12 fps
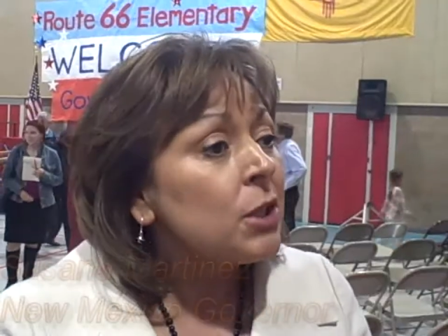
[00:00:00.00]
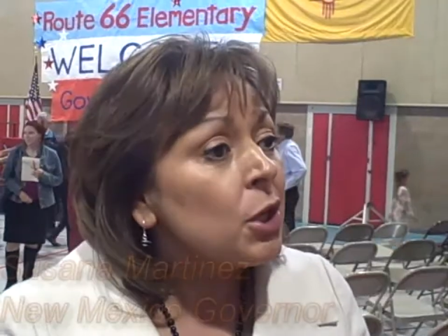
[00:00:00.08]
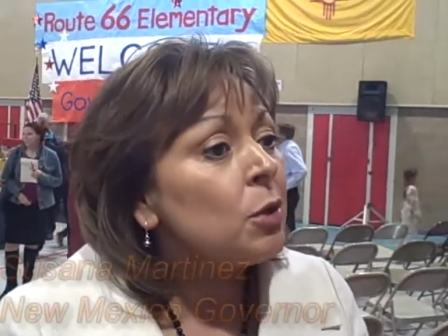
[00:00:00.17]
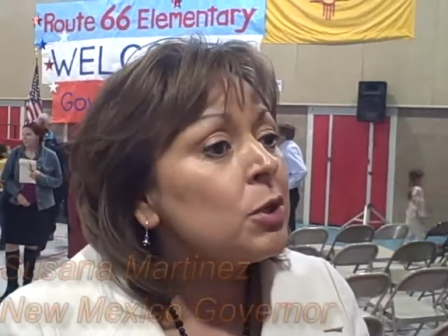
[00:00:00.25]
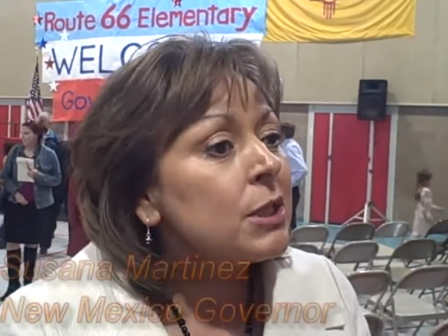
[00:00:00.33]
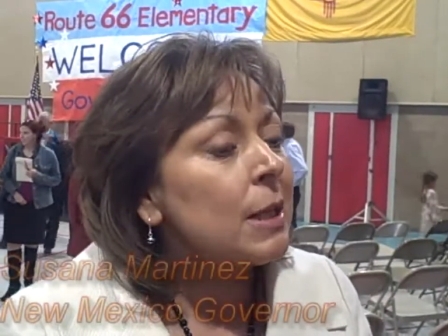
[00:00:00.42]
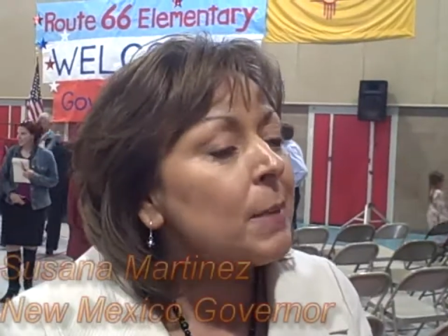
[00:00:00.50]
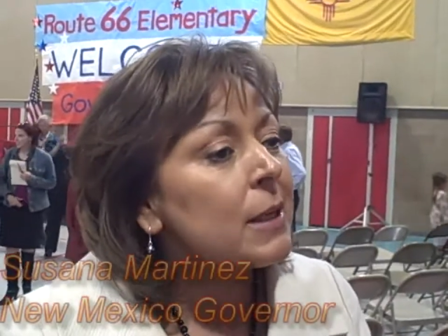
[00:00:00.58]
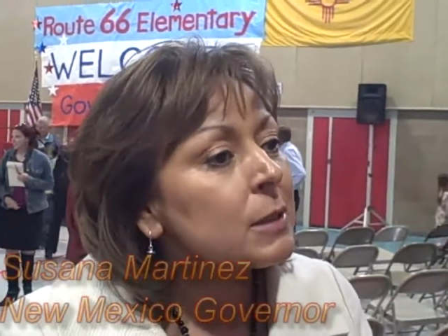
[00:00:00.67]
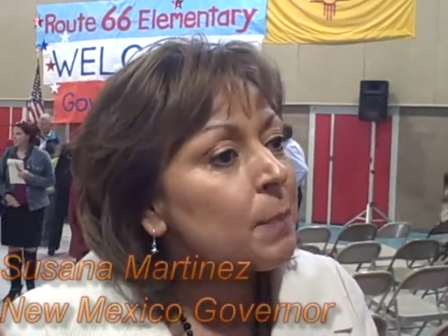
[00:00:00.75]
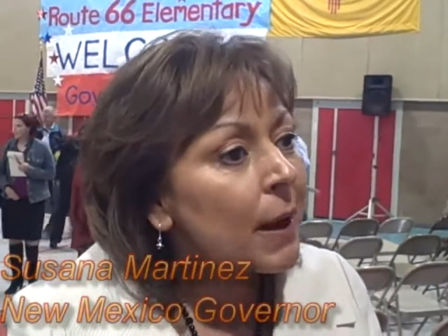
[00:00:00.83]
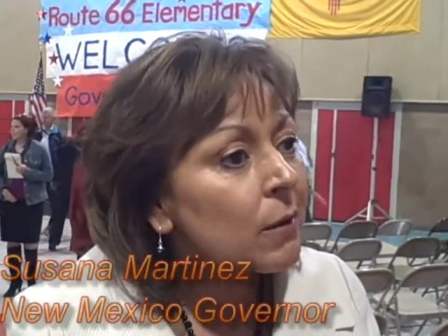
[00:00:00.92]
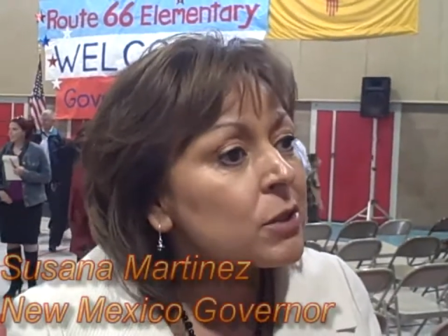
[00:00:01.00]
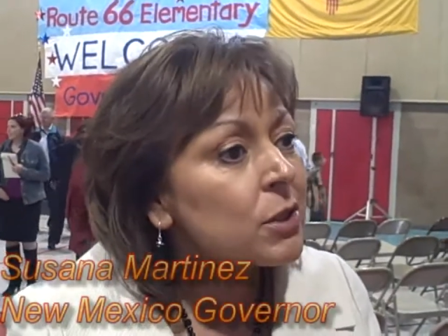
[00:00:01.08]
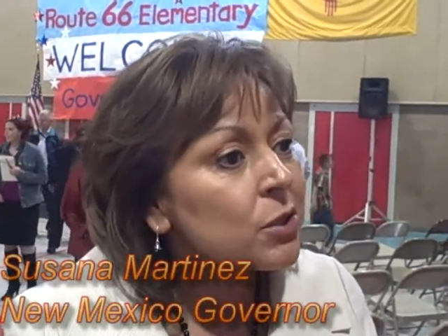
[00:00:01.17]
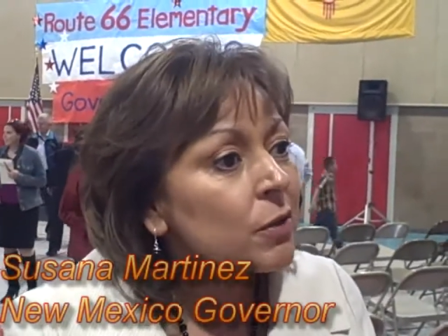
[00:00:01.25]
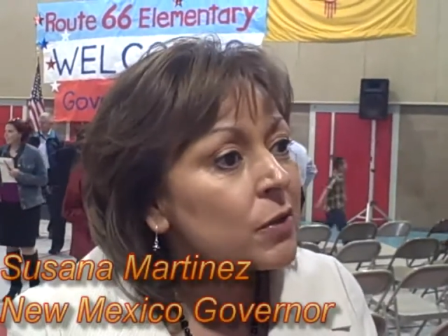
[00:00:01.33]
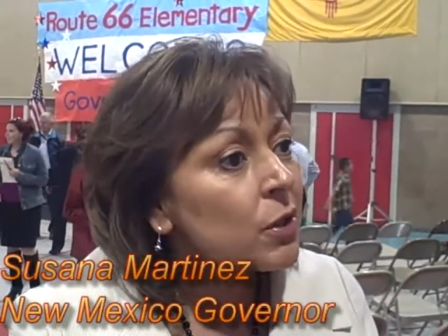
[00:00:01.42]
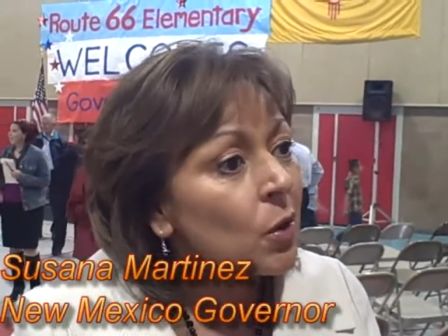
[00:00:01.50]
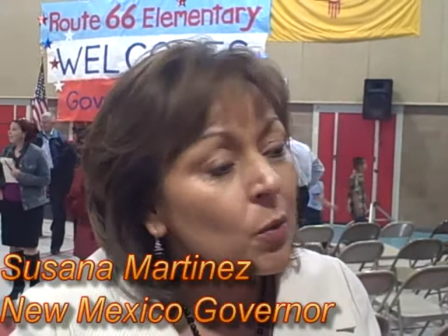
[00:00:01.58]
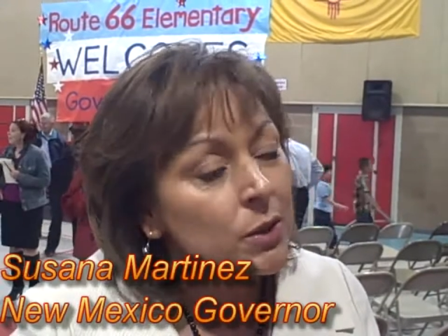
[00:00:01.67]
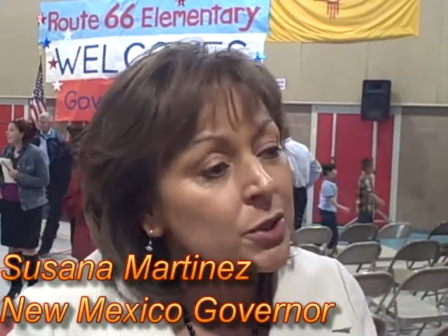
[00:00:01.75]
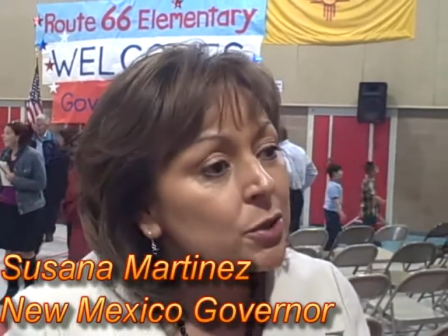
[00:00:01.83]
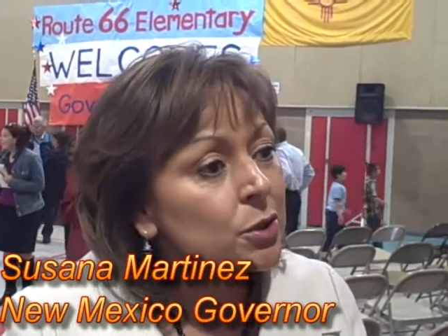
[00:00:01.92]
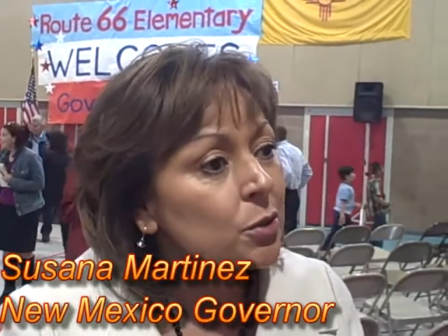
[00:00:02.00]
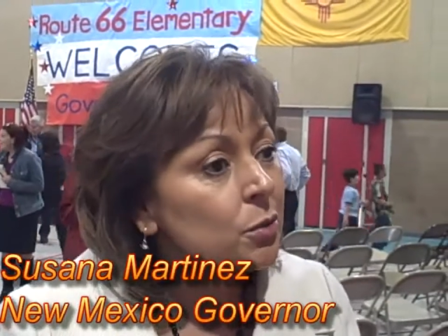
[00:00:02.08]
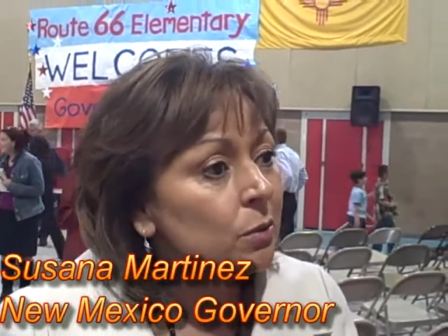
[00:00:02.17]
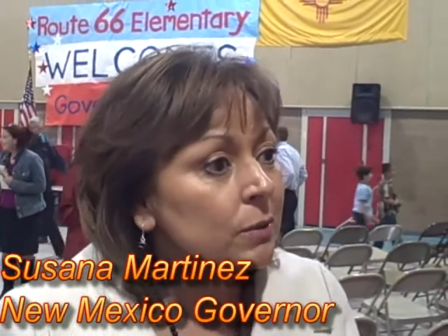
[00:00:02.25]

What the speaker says: It's a huge step because parents deserve to know, where's your school?